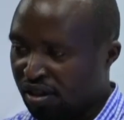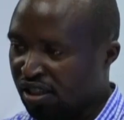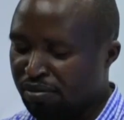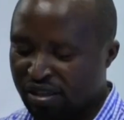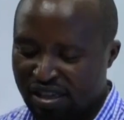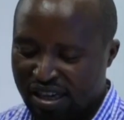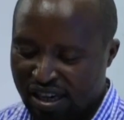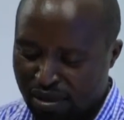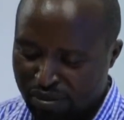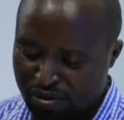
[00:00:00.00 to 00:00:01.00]
Let me read
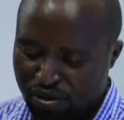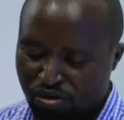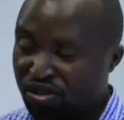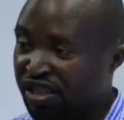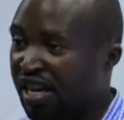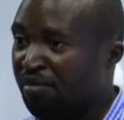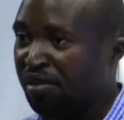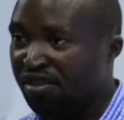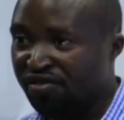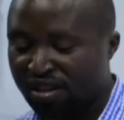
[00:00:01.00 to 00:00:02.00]
another message because here I'm
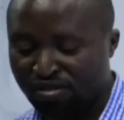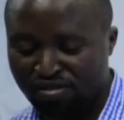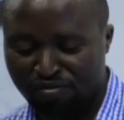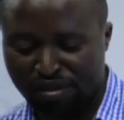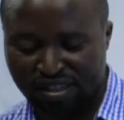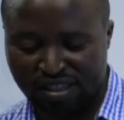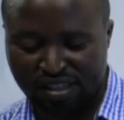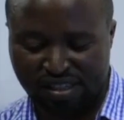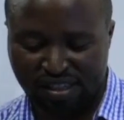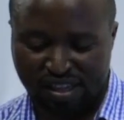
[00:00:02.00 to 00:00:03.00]
having a lot of
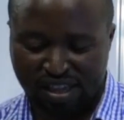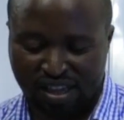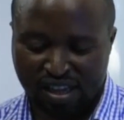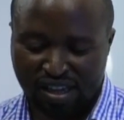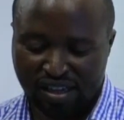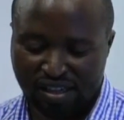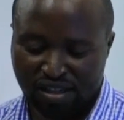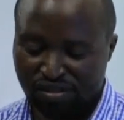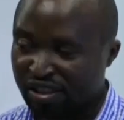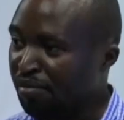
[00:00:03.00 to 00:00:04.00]
messages, and
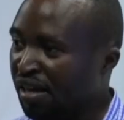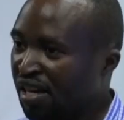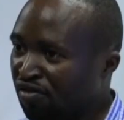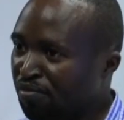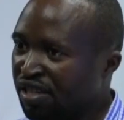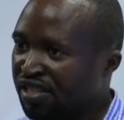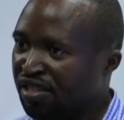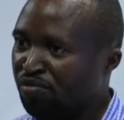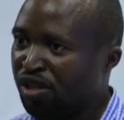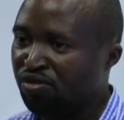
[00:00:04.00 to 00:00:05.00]
I'll try my level best
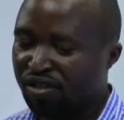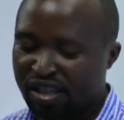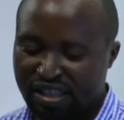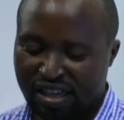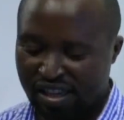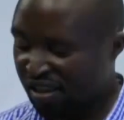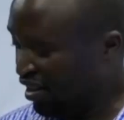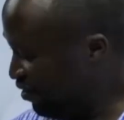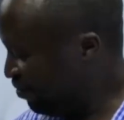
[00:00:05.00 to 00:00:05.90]
to make sure that I